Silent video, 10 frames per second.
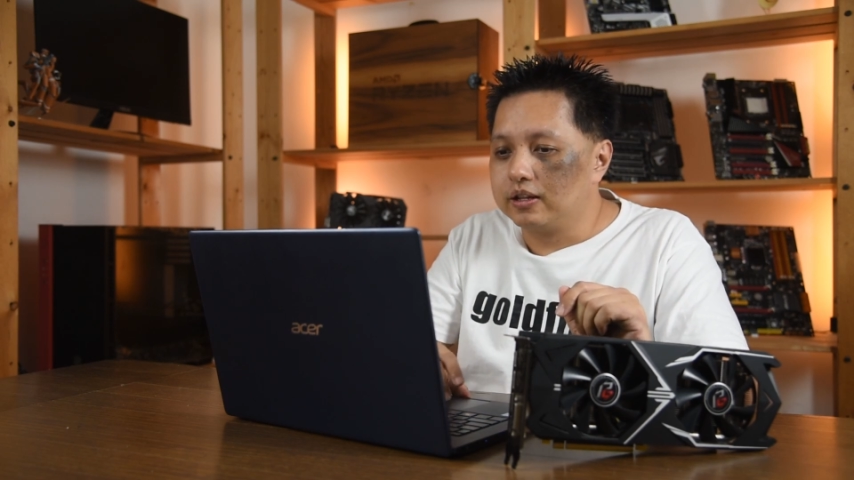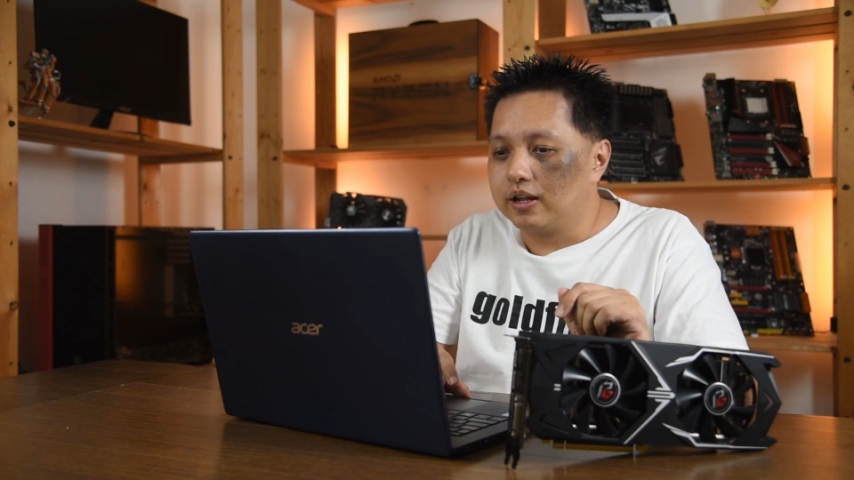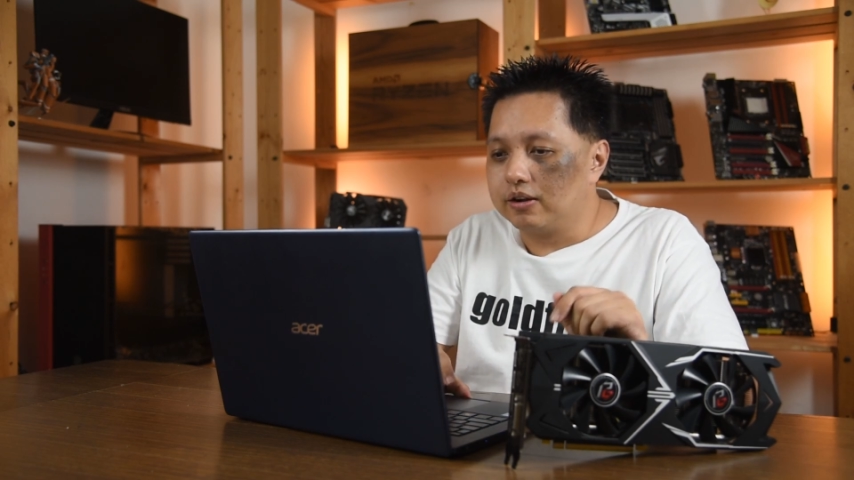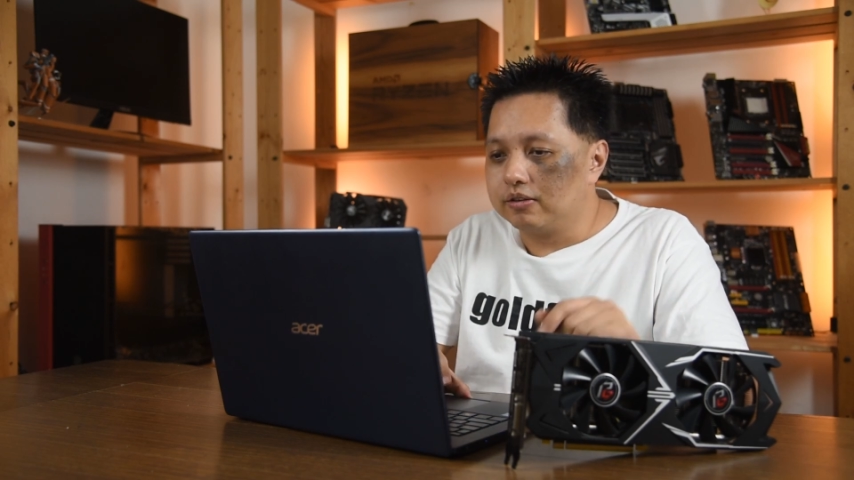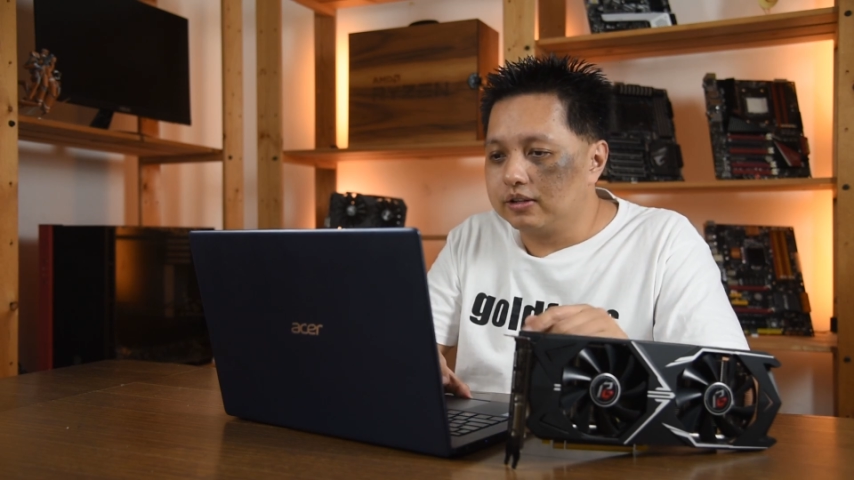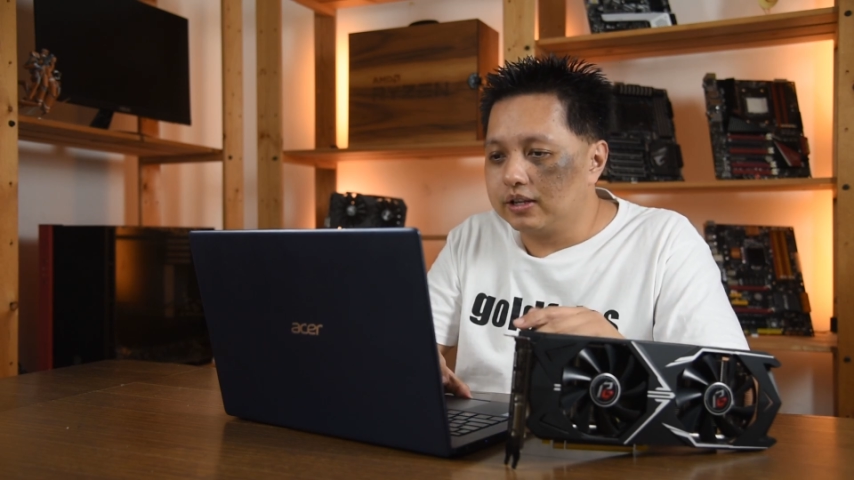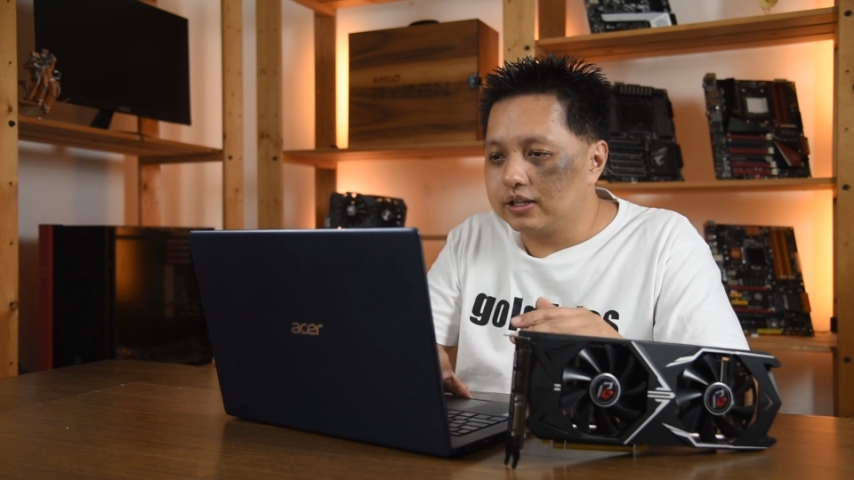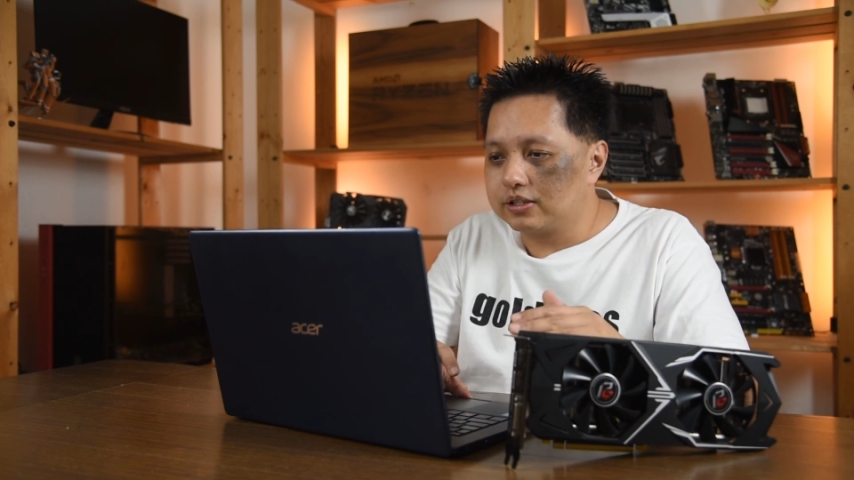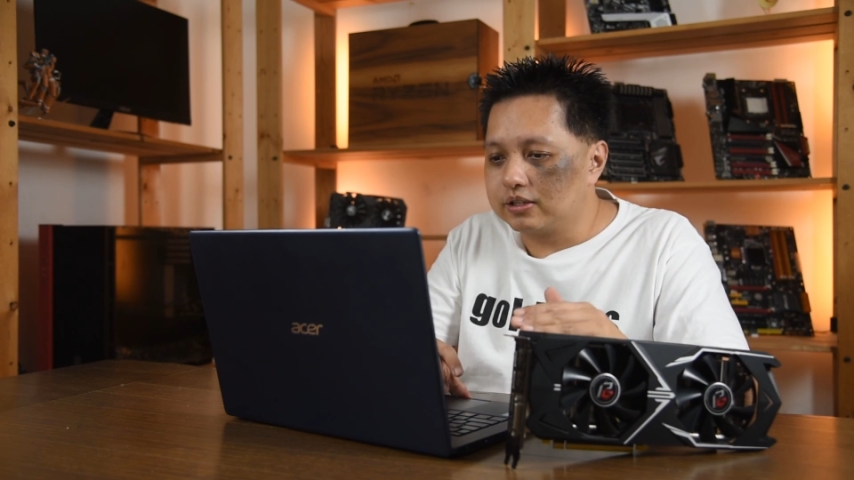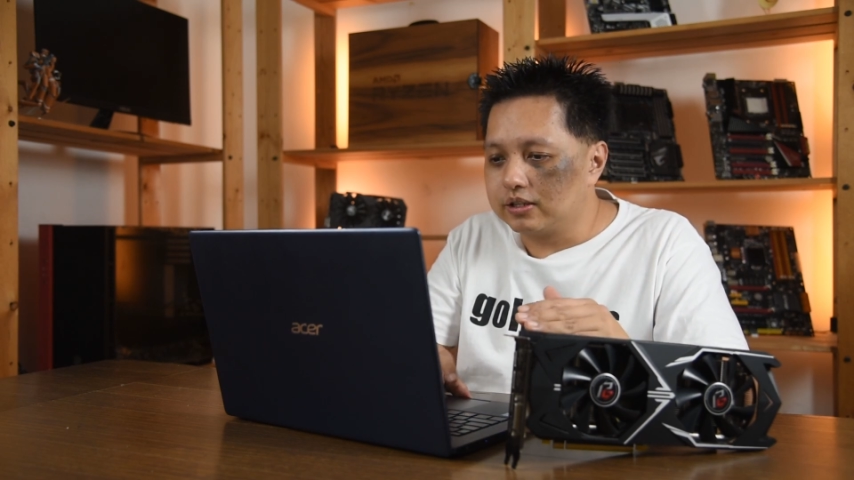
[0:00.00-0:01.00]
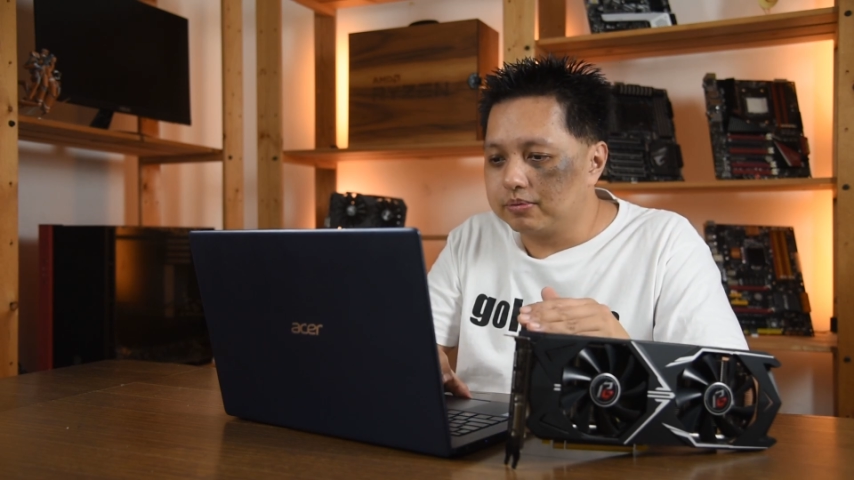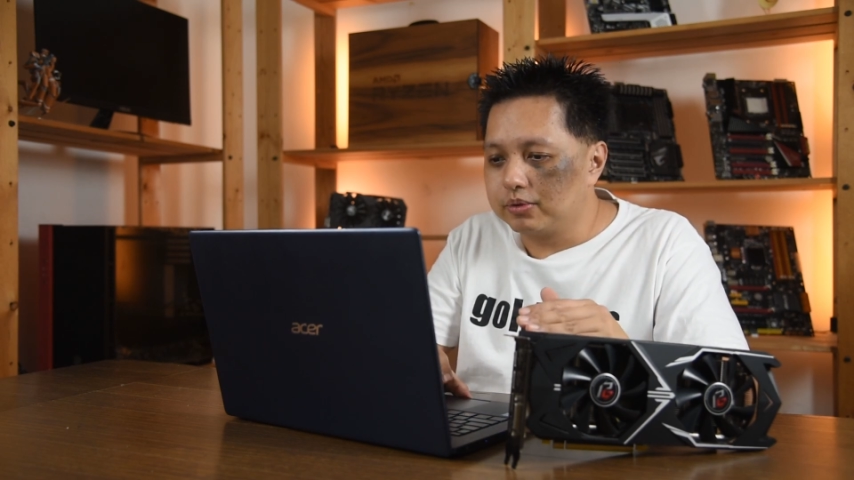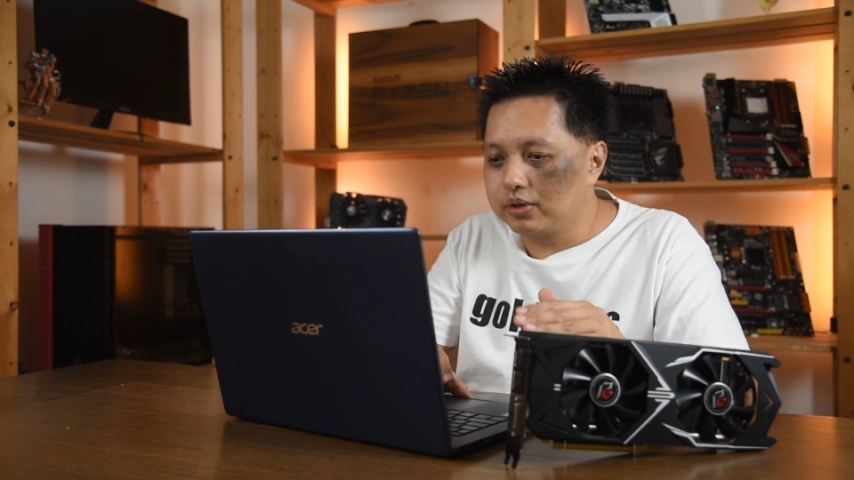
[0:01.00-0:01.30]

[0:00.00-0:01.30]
Now let's um,